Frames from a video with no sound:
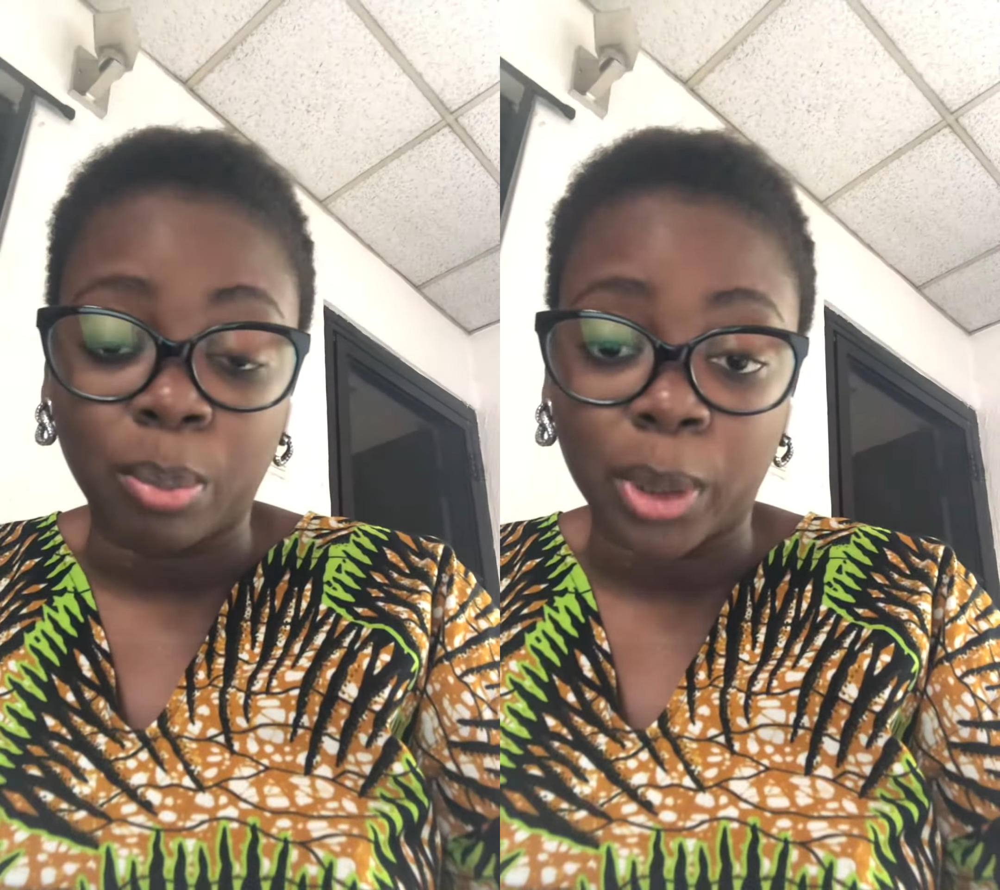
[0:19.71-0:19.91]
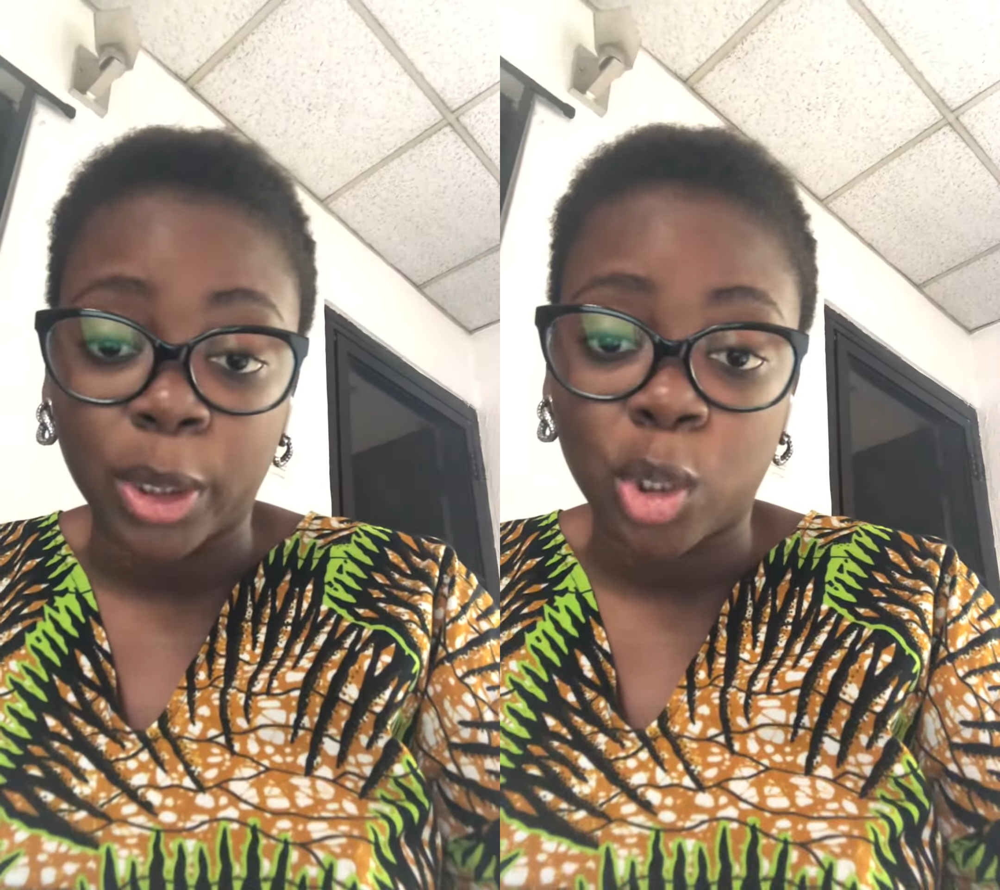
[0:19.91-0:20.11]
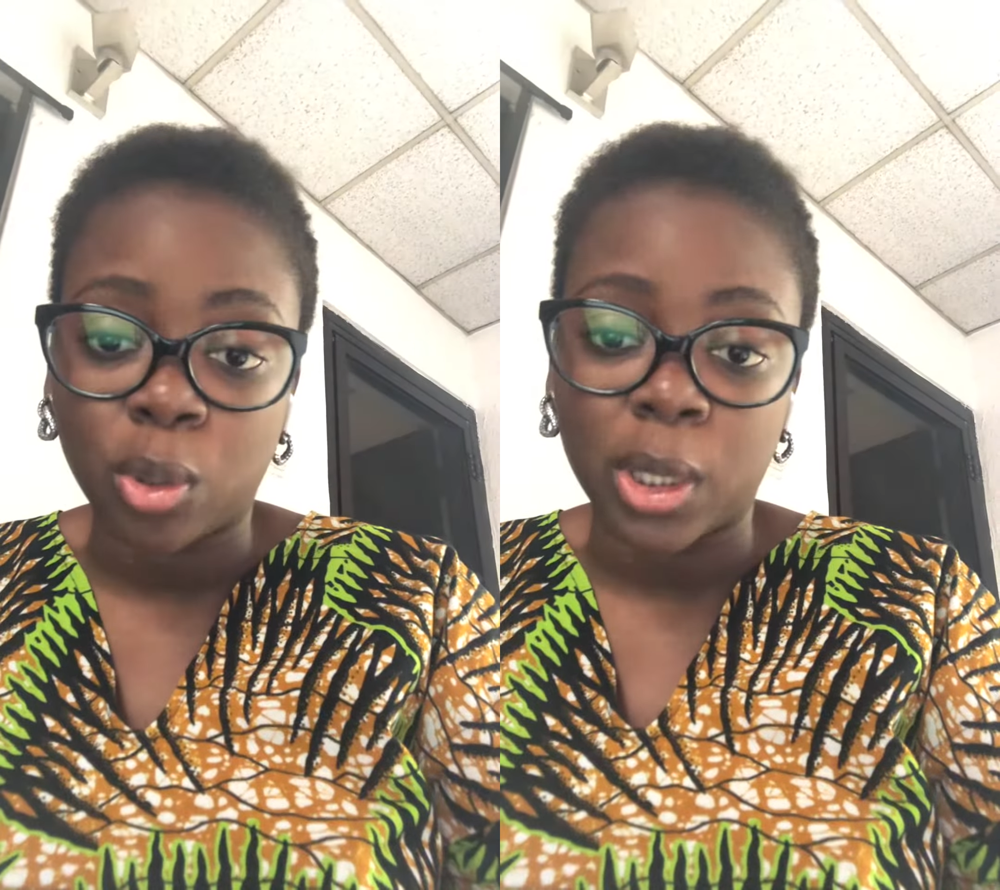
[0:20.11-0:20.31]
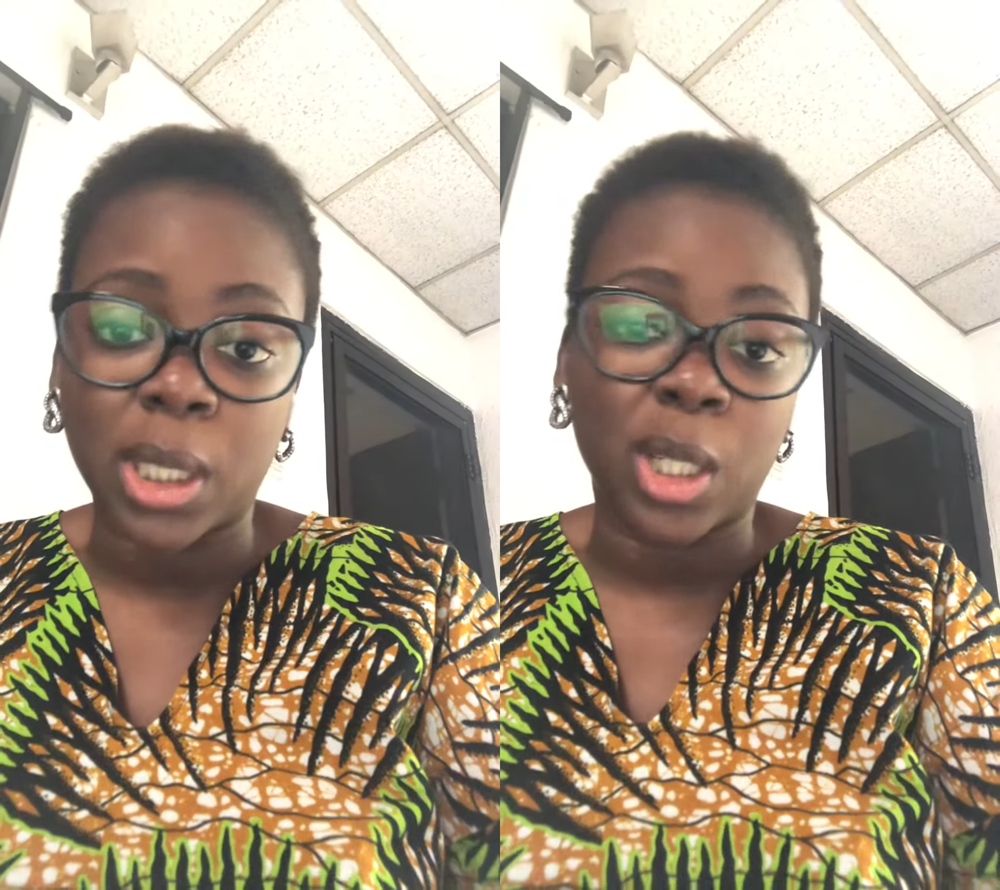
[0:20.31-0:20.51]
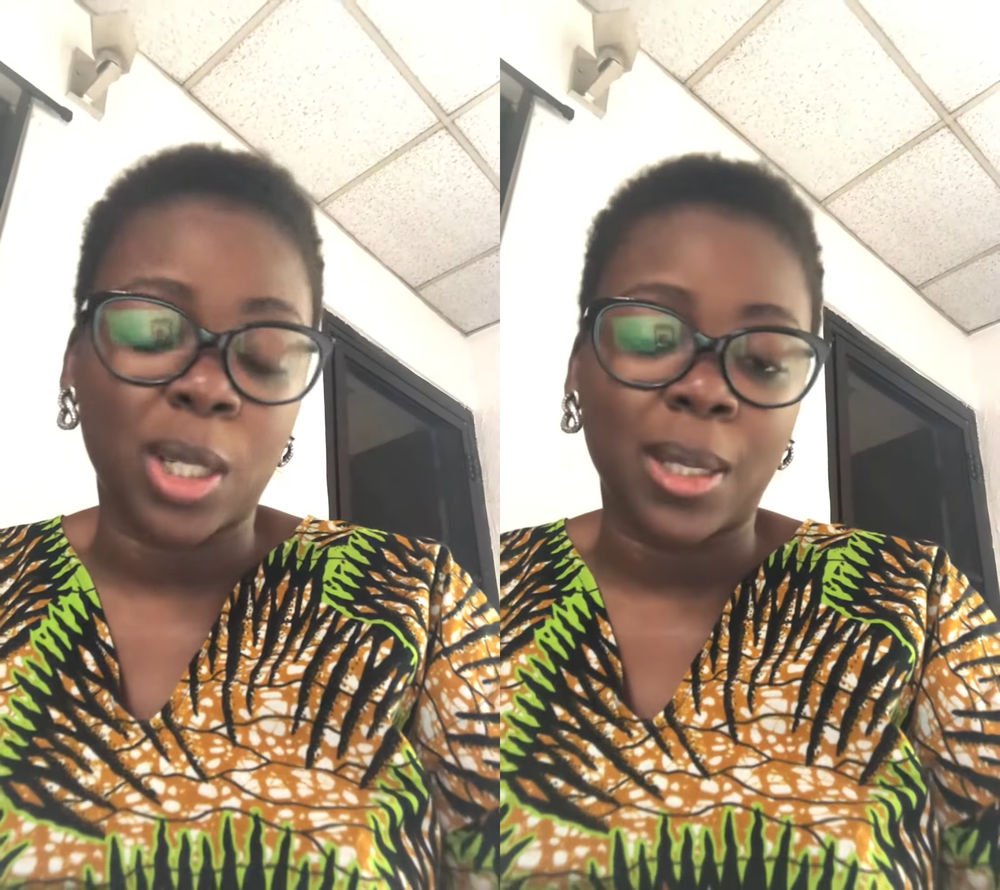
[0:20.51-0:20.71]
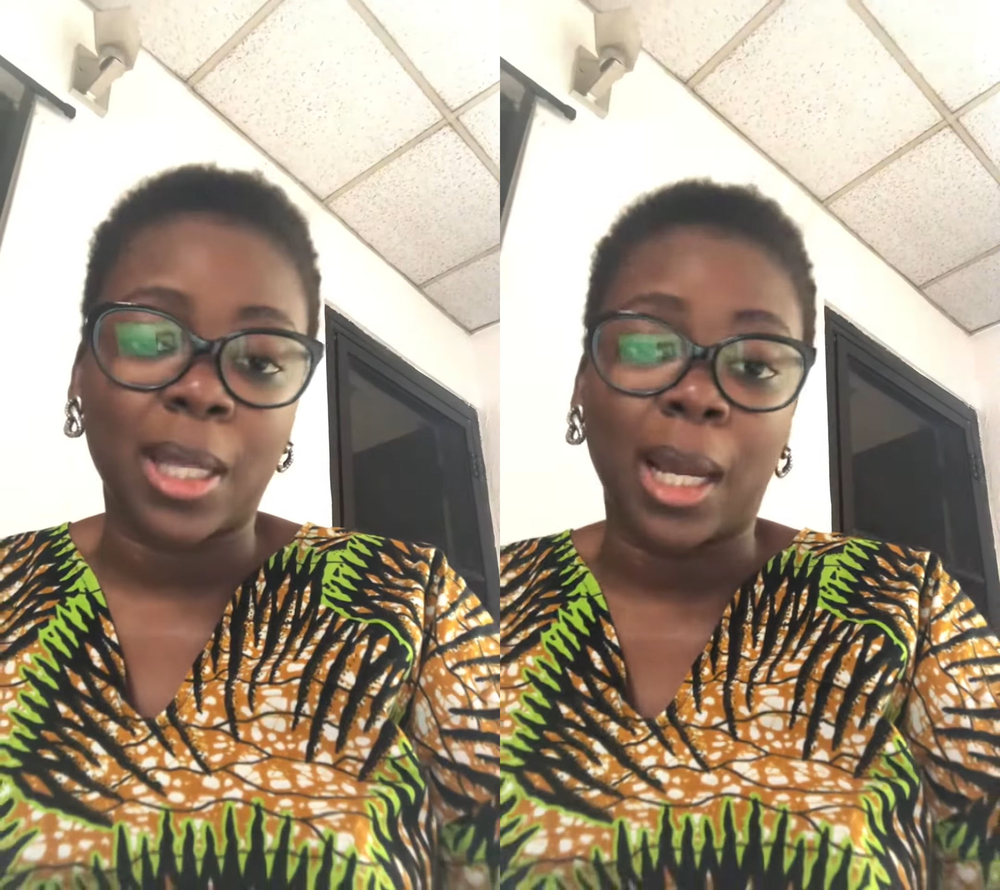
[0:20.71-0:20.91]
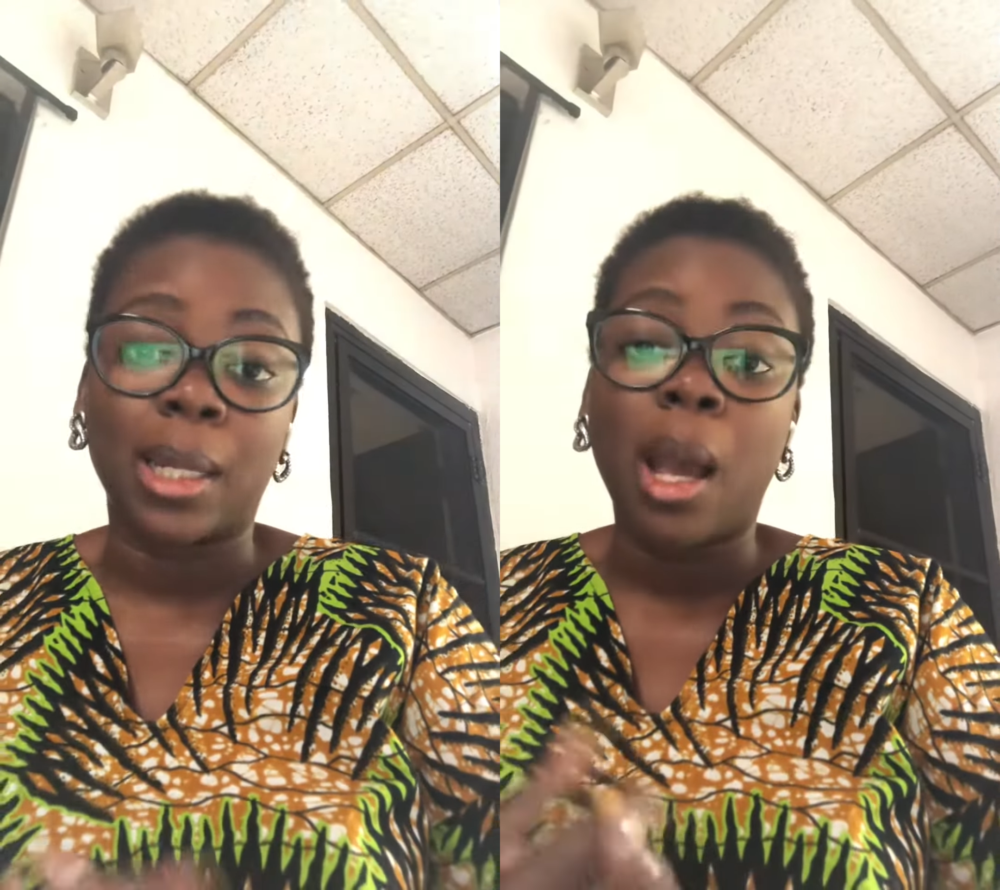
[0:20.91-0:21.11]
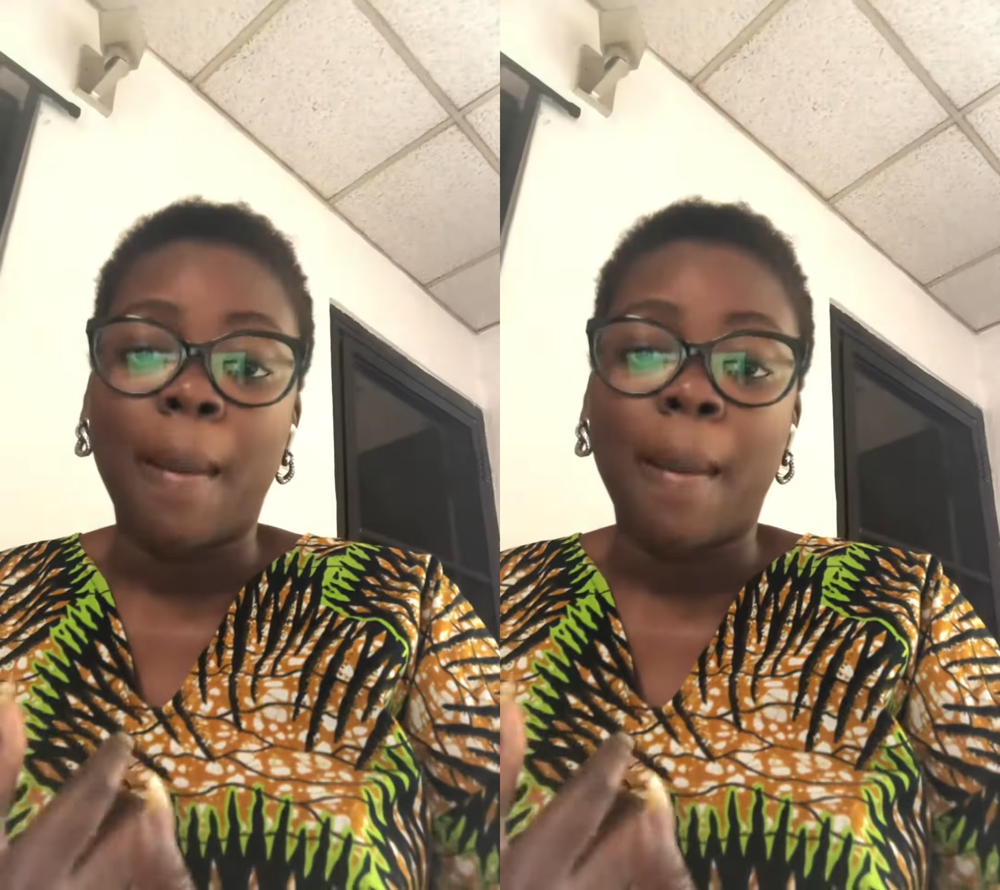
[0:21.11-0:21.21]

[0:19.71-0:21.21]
blood shortages that